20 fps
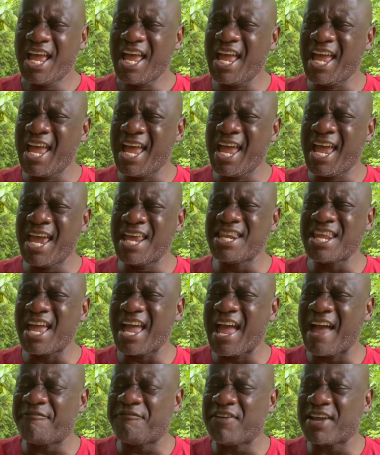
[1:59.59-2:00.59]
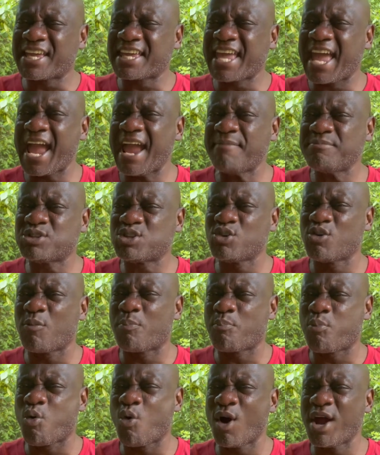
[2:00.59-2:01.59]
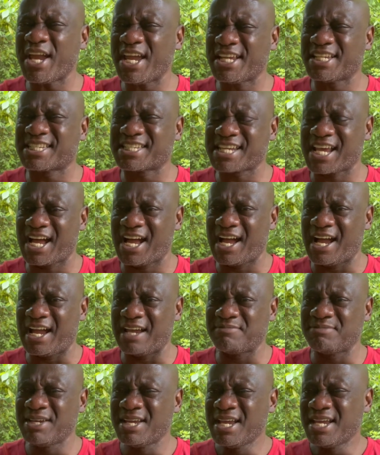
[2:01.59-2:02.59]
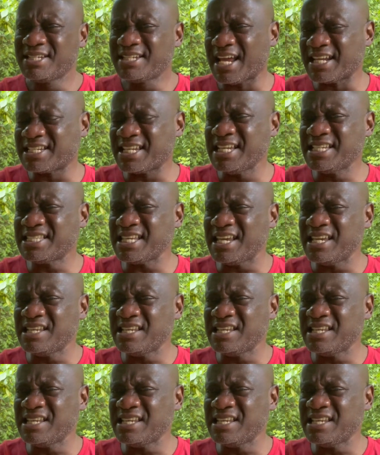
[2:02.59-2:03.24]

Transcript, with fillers: And if it came to a point in time that these